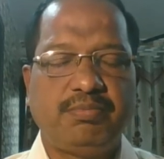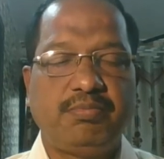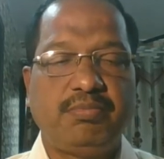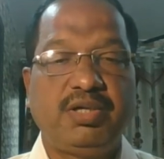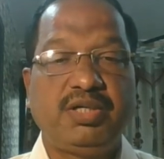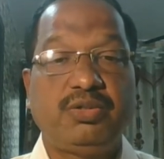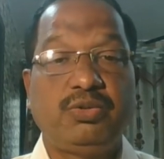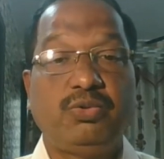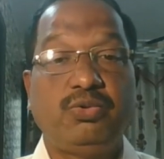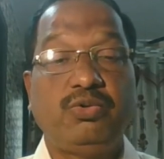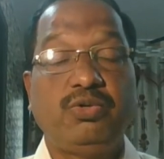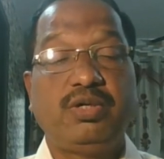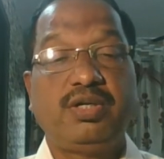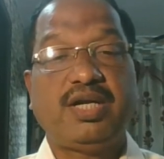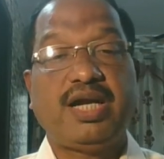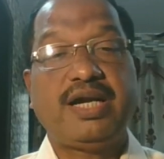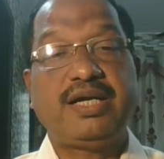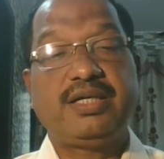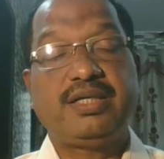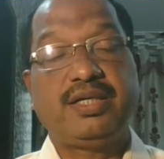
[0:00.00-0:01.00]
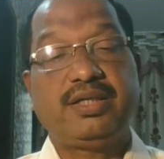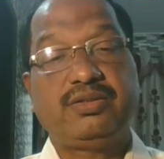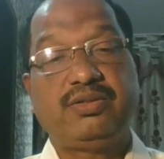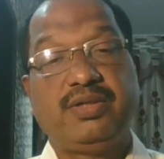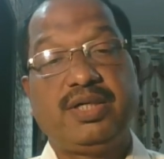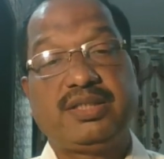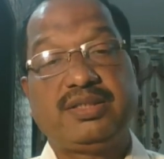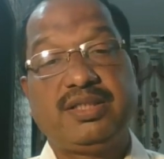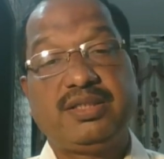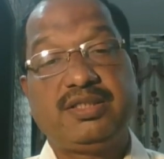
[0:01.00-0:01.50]
But don't write take the
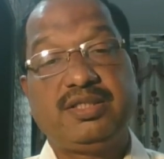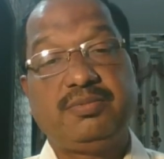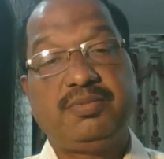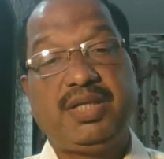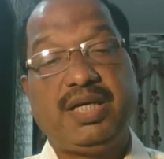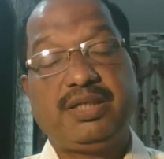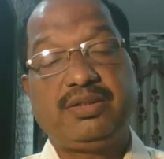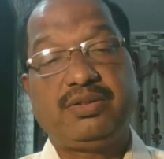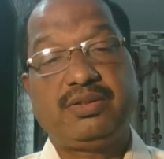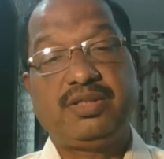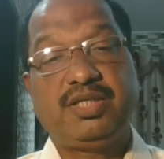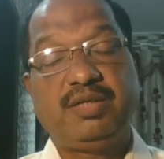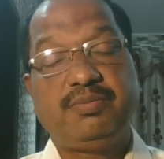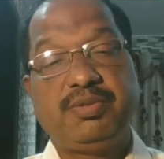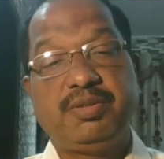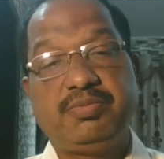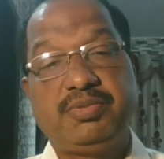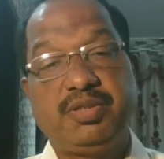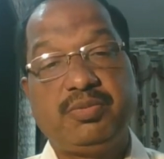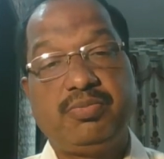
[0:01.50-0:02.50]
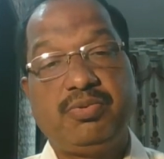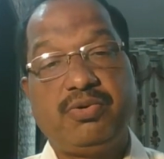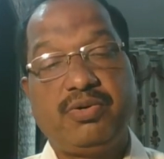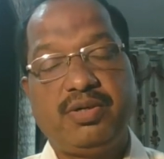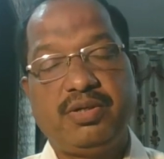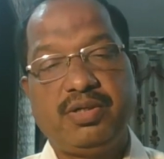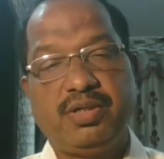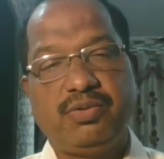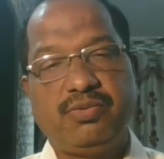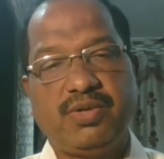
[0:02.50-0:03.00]
excessive like the 350
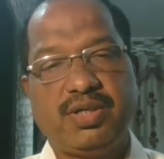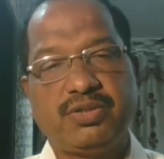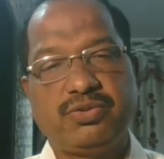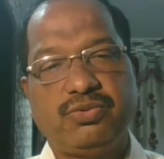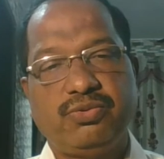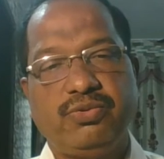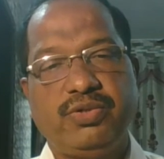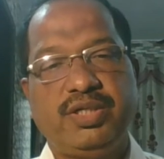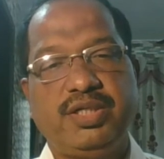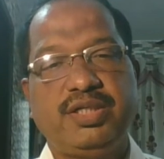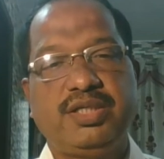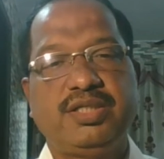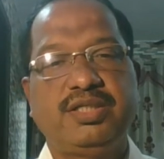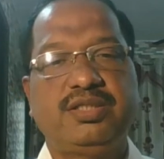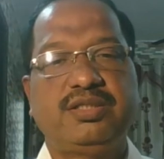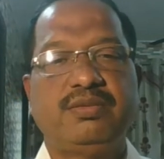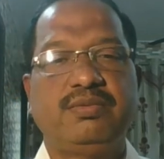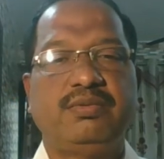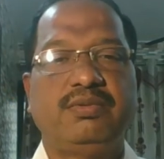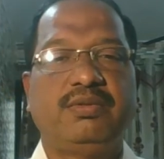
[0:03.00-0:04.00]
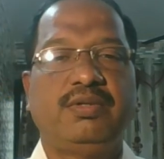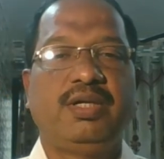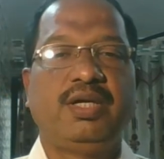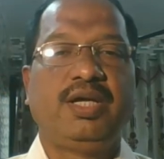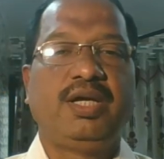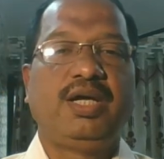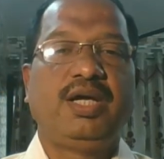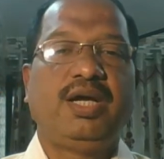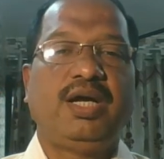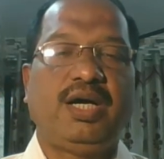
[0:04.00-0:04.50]
400 words when it is
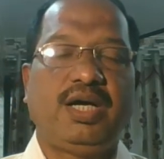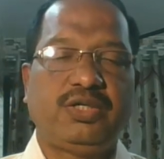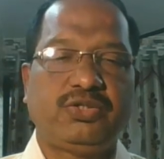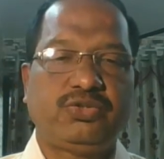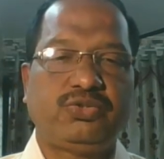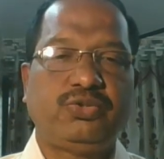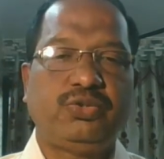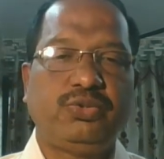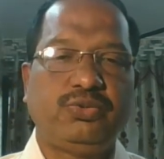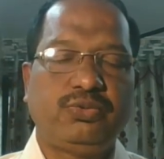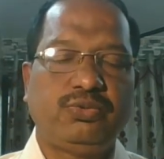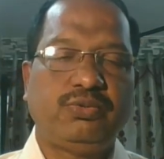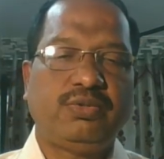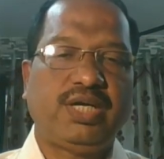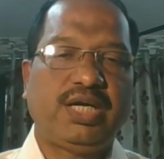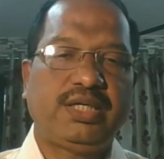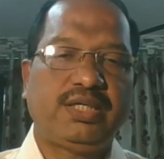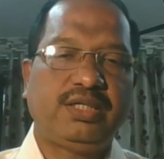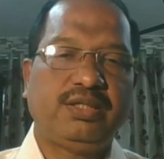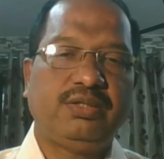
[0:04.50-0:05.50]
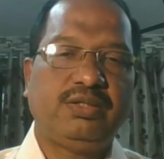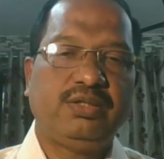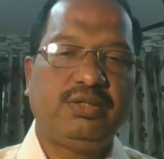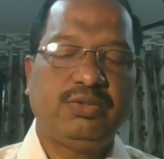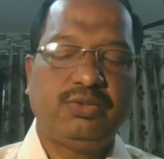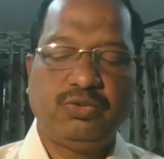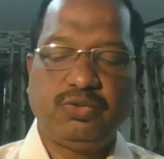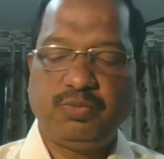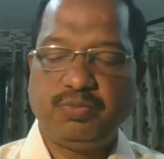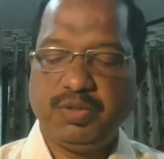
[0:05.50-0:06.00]
asked to you to write in the
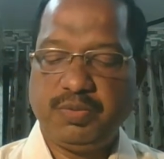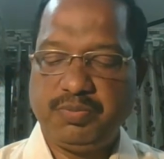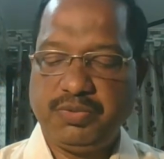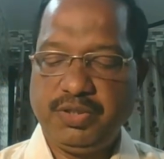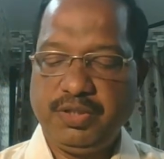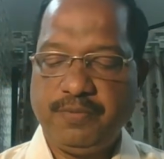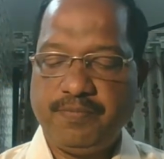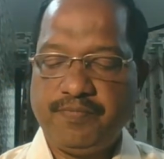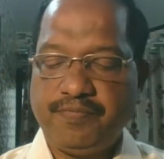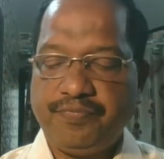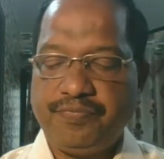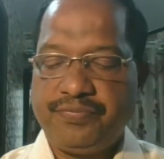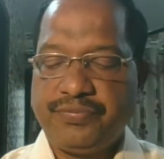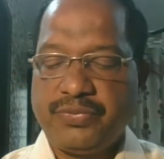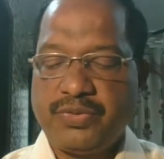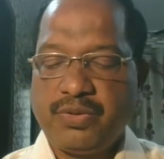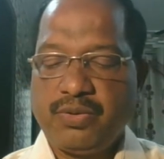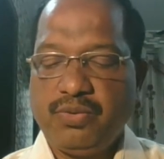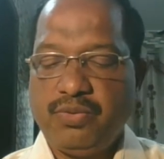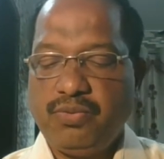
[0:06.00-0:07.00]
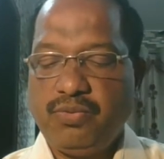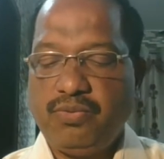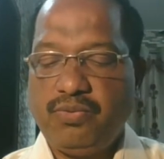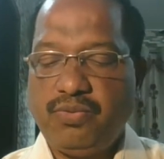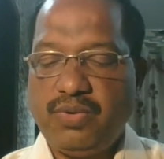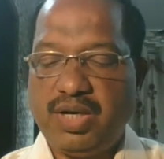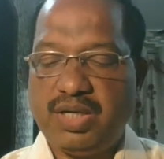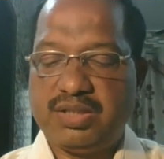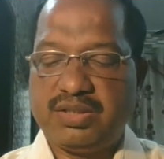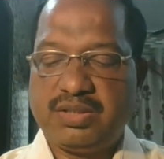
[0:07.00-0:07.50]
250
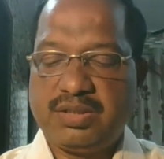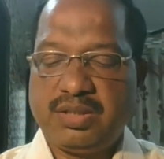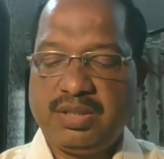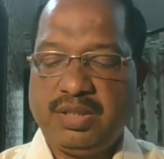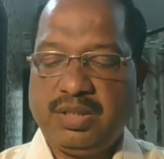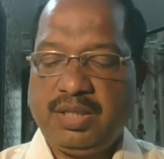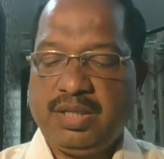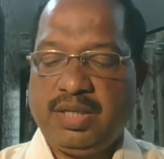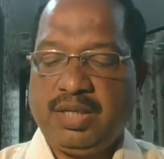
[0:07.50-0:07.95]
words.